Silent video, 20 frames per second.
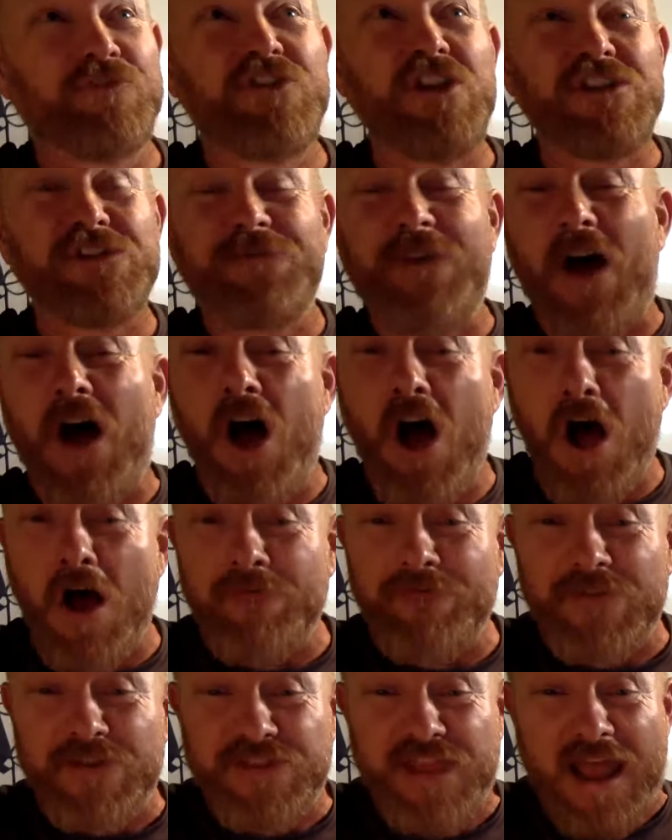just for
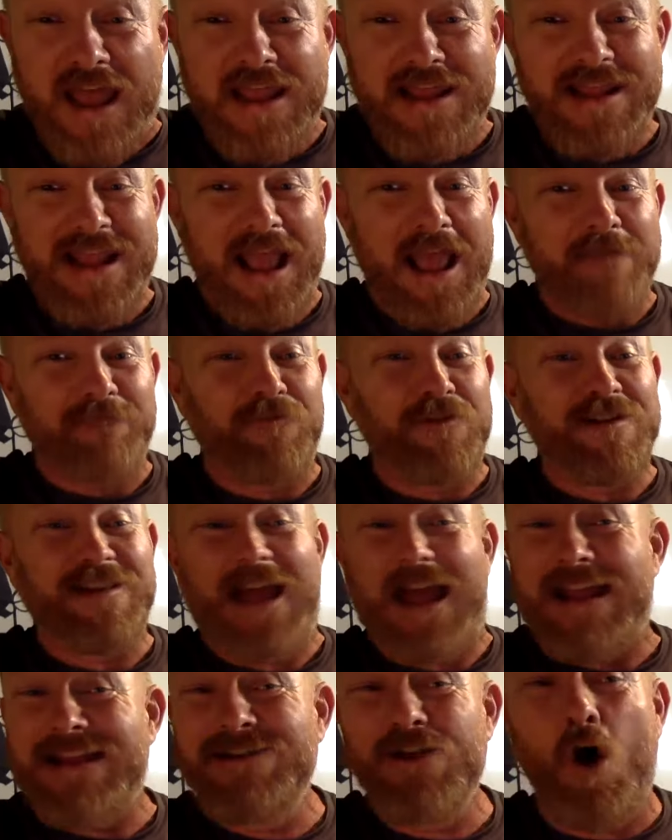half a day every
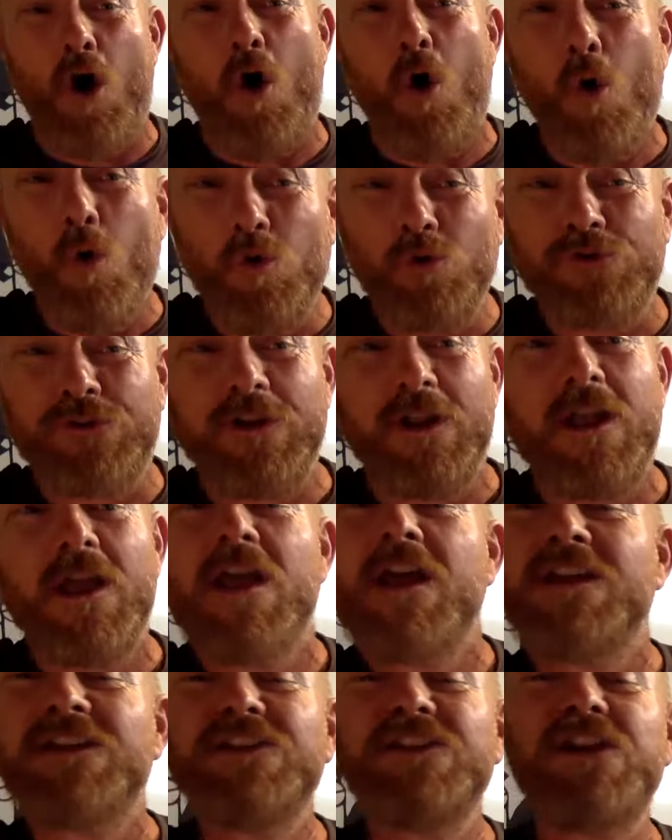day, not all,
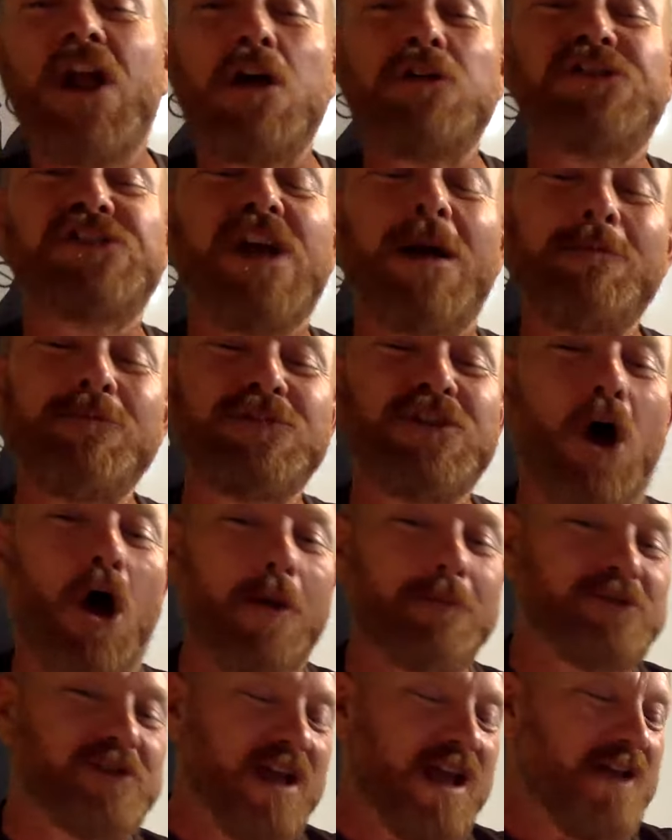you know,
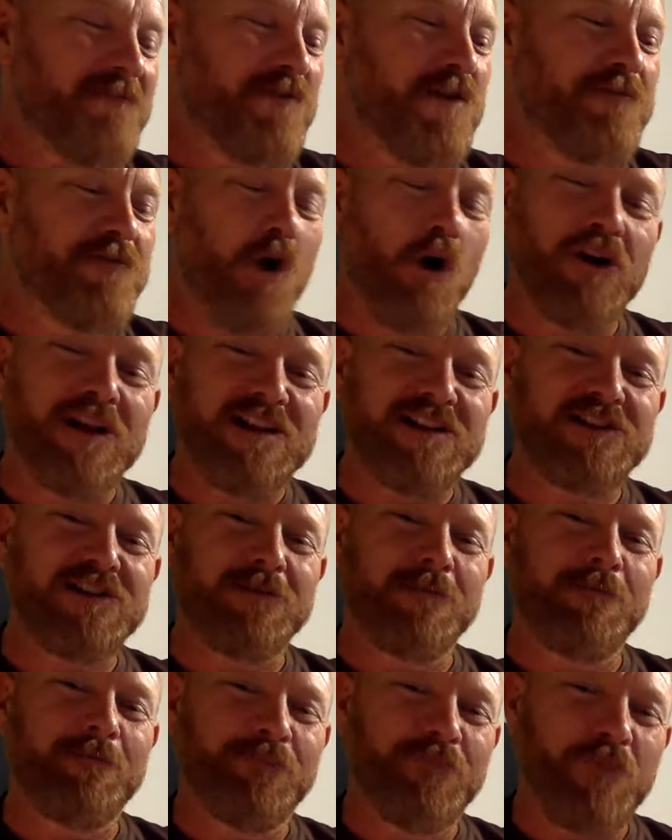sometimes if you've got it
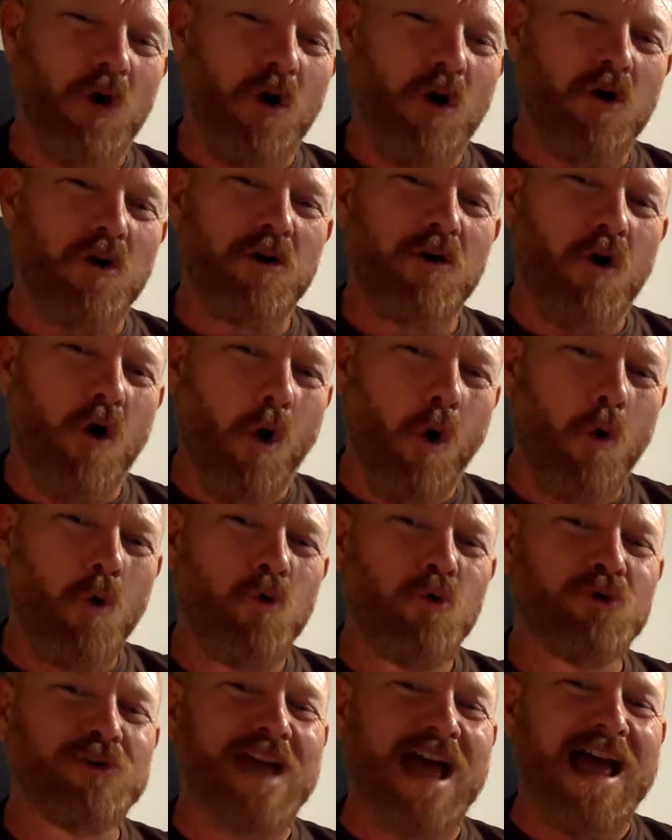
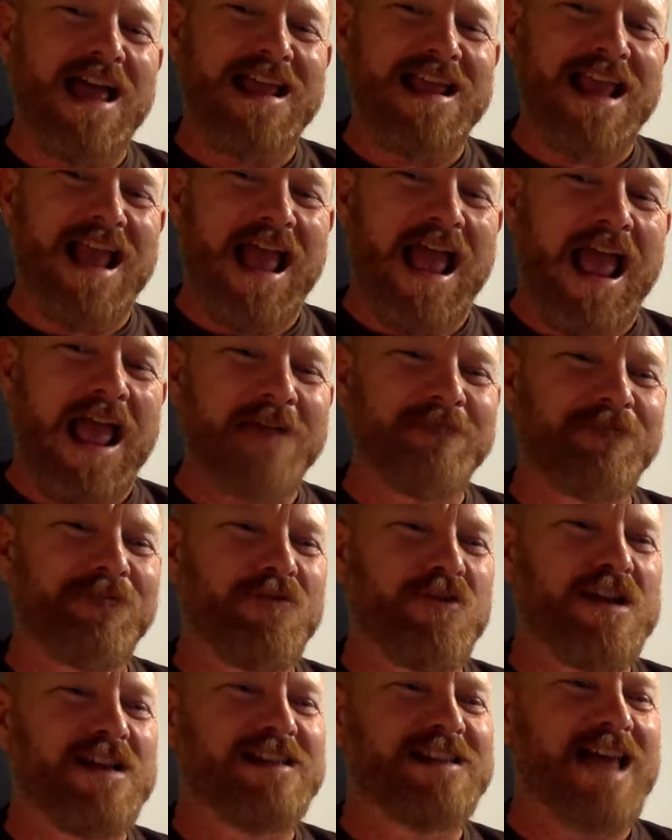all day
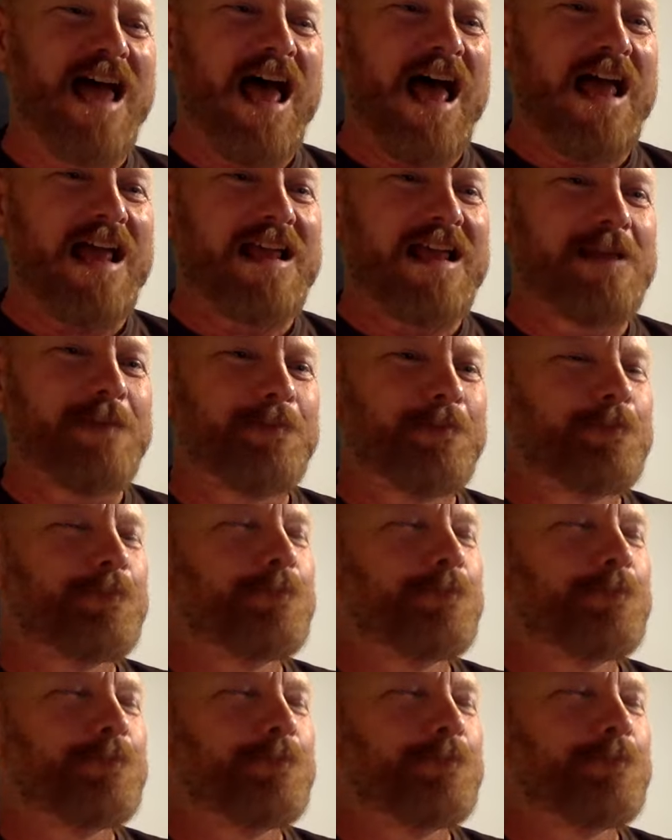every day,